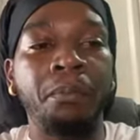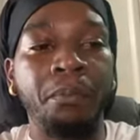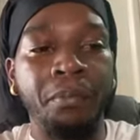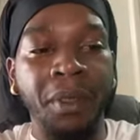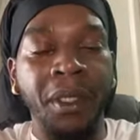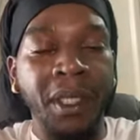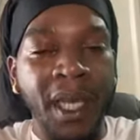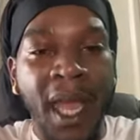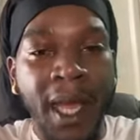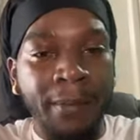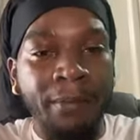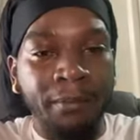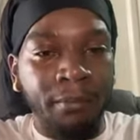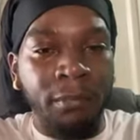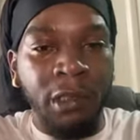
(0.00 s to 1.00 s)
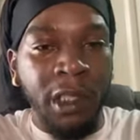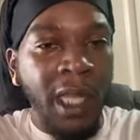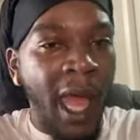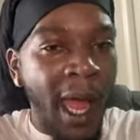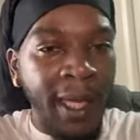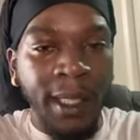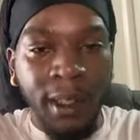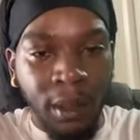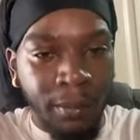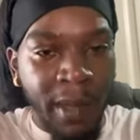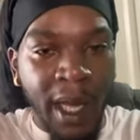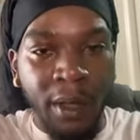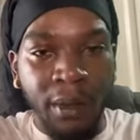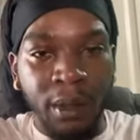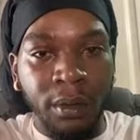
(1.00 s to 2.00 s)
but not lying about
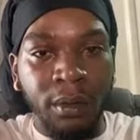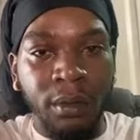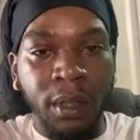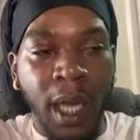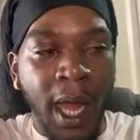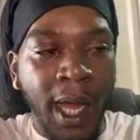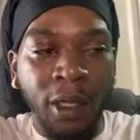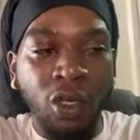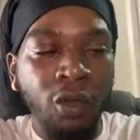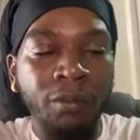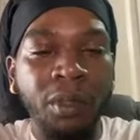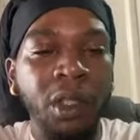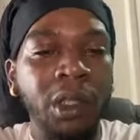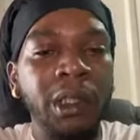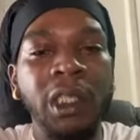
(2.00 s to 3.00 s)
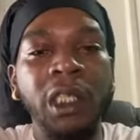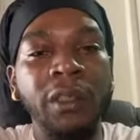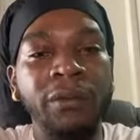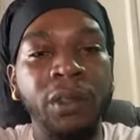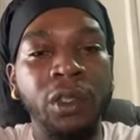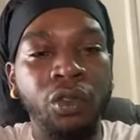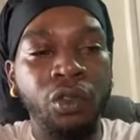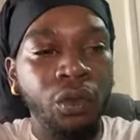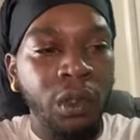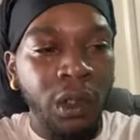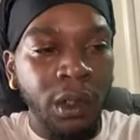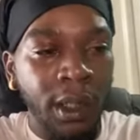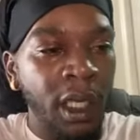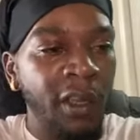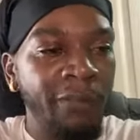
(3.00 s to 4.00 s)
it. I don't believe that you can
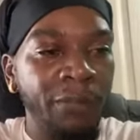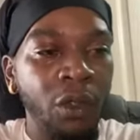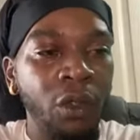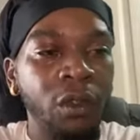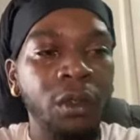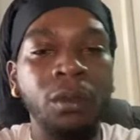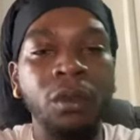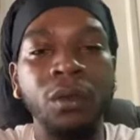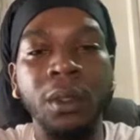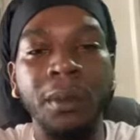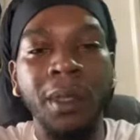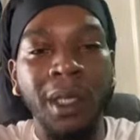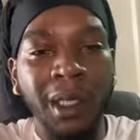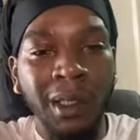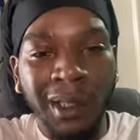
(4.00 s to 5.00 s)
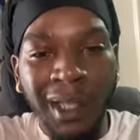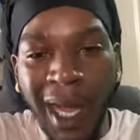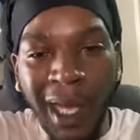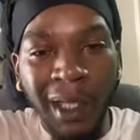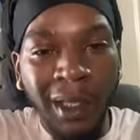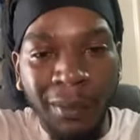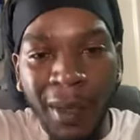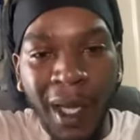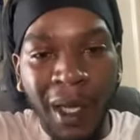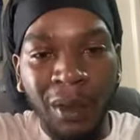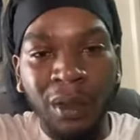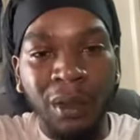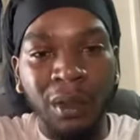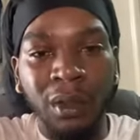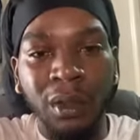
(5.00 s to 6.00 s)
have multiple women and lie about
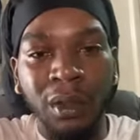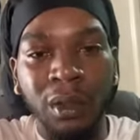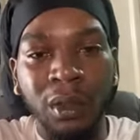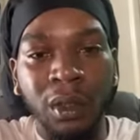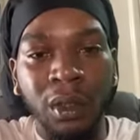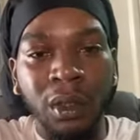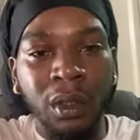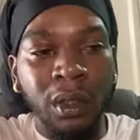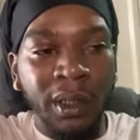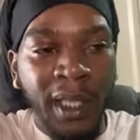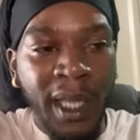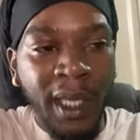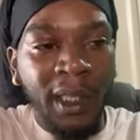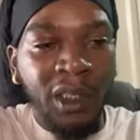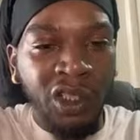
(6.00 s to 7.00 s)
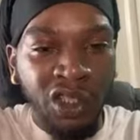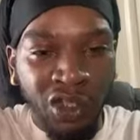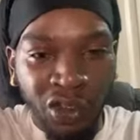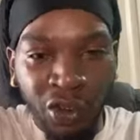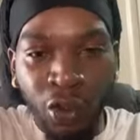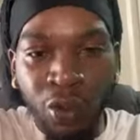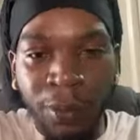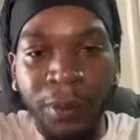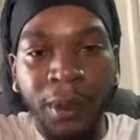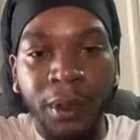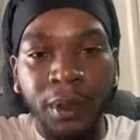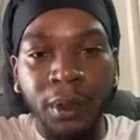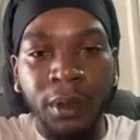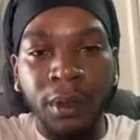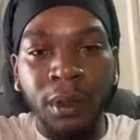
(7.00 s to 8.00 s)
it. That is stupid.
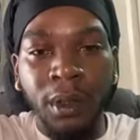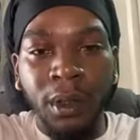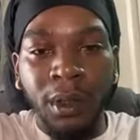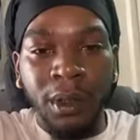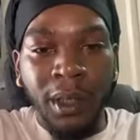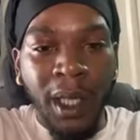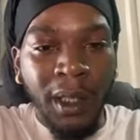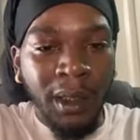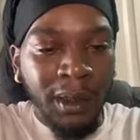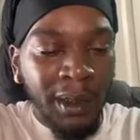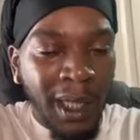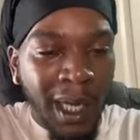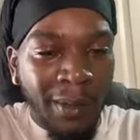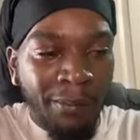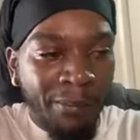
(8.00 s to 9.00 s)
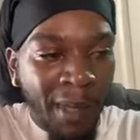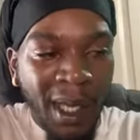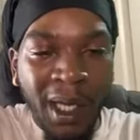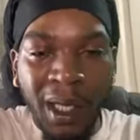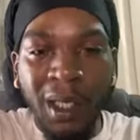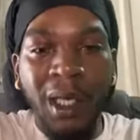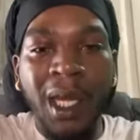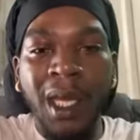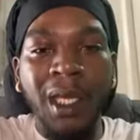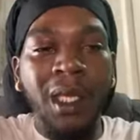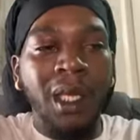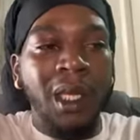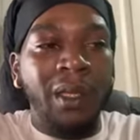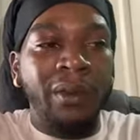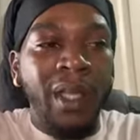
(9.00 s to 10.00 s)
That is not man-like.
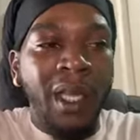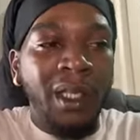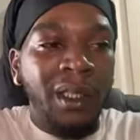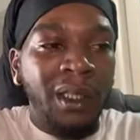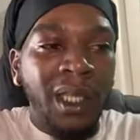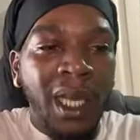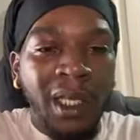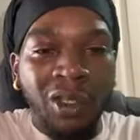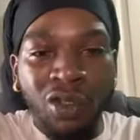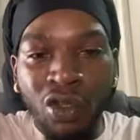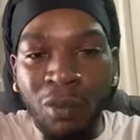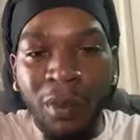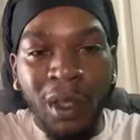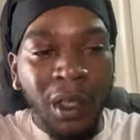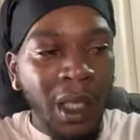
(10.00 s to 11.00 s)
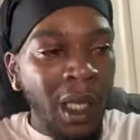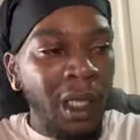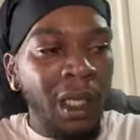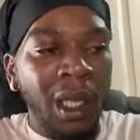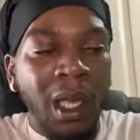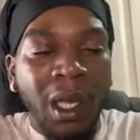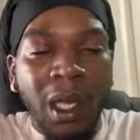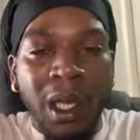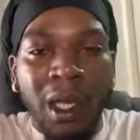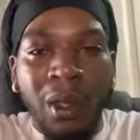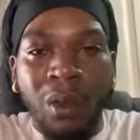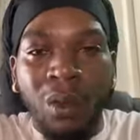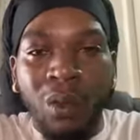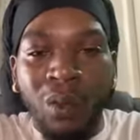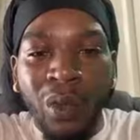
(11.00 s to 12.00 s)
That is not human-like.
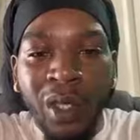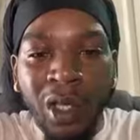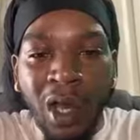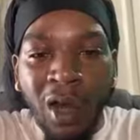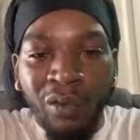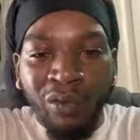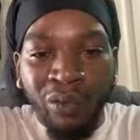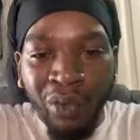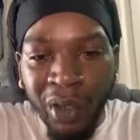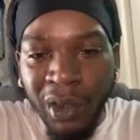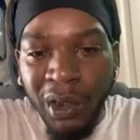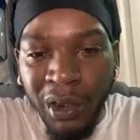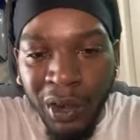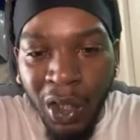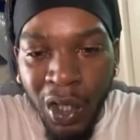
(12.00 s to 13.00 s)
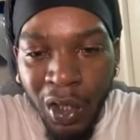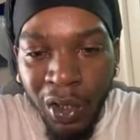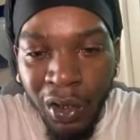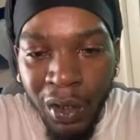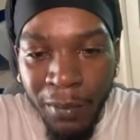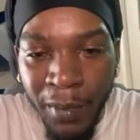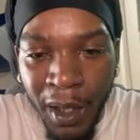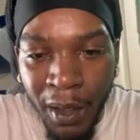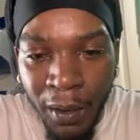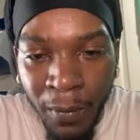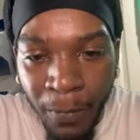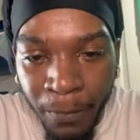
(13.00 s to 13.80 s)
We are really talking about